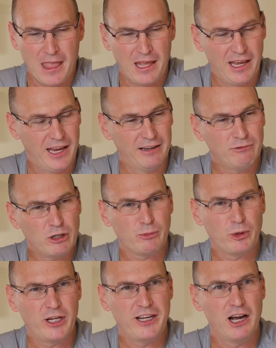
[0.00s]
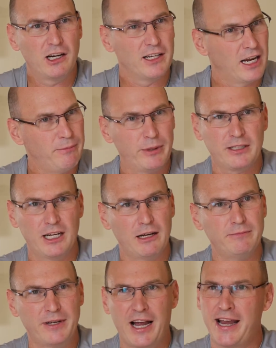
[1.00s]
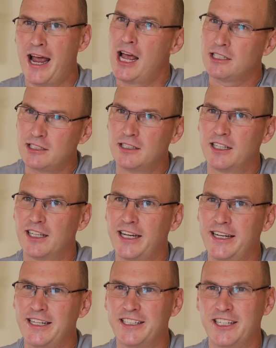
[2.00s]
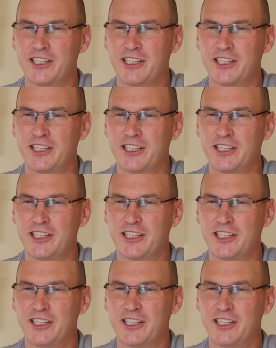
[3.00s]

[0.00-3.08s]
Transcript: And we were pretty young, and I picked up and I asked, and the lady on the